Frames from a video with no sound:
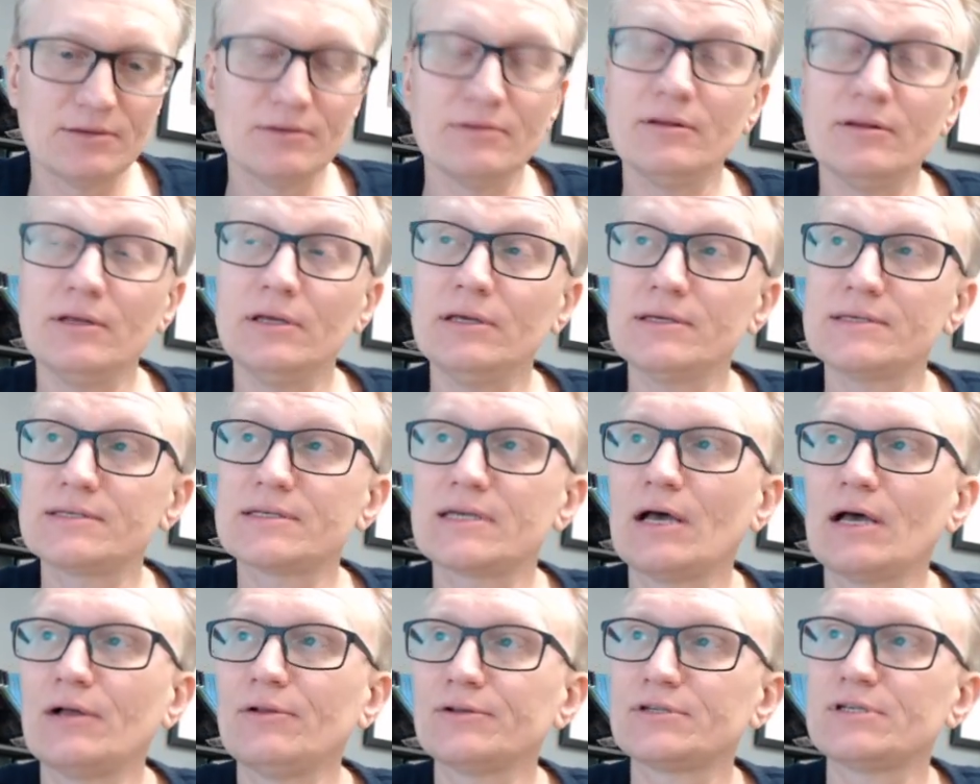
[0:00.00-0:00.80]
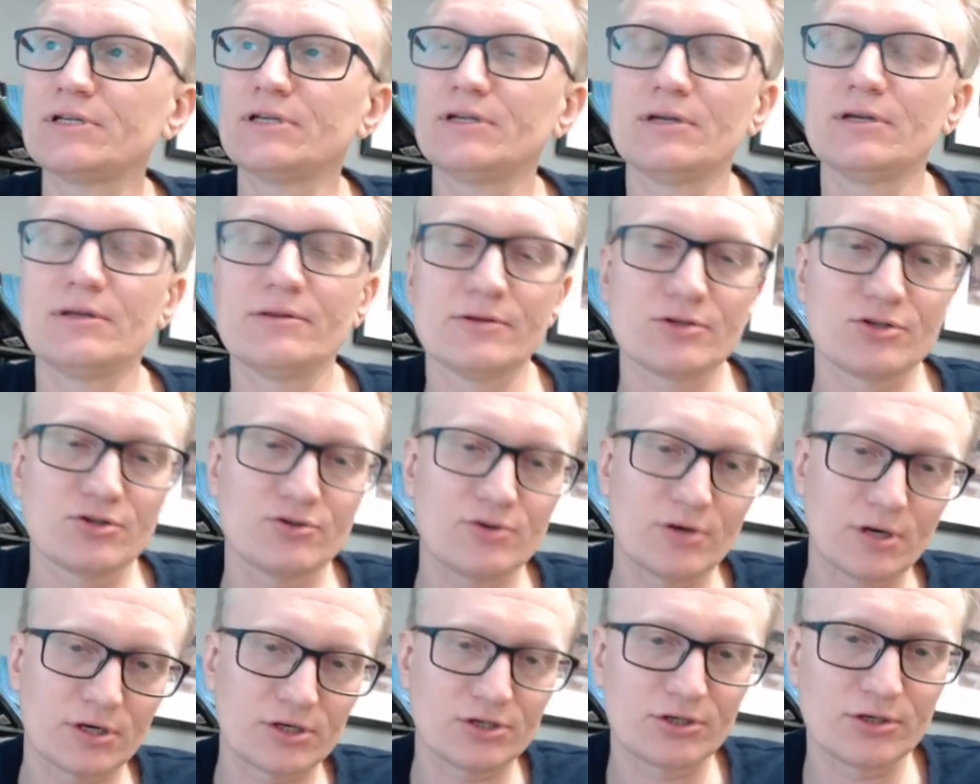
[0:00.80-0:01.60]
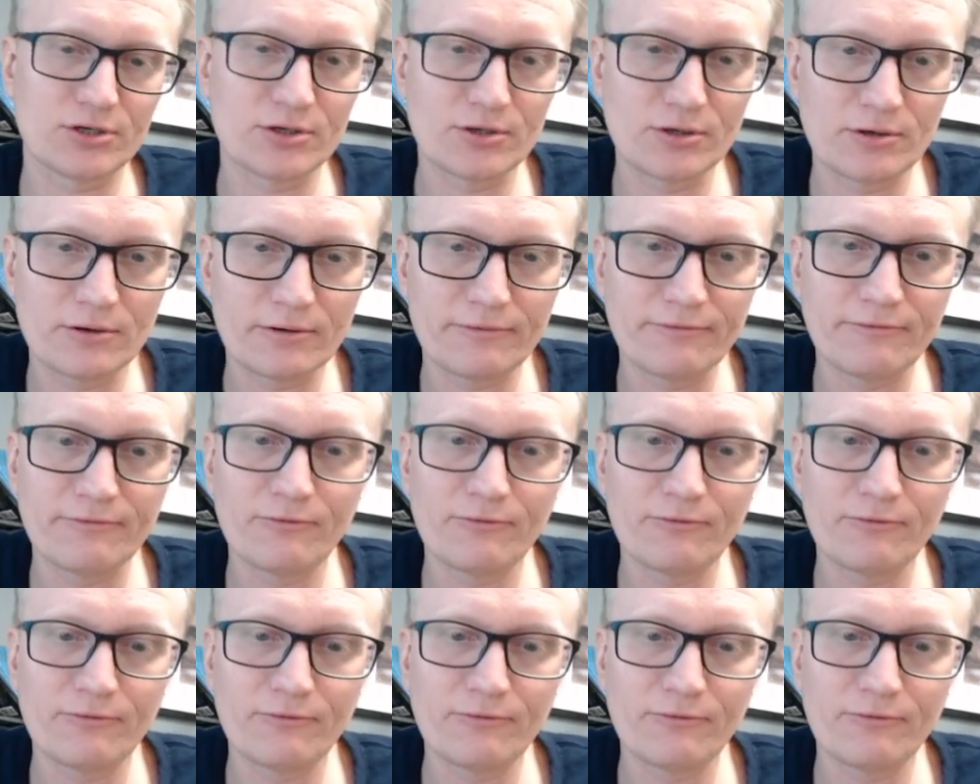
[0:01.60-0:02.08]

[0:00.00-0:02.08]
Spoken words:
the skeleton and the structure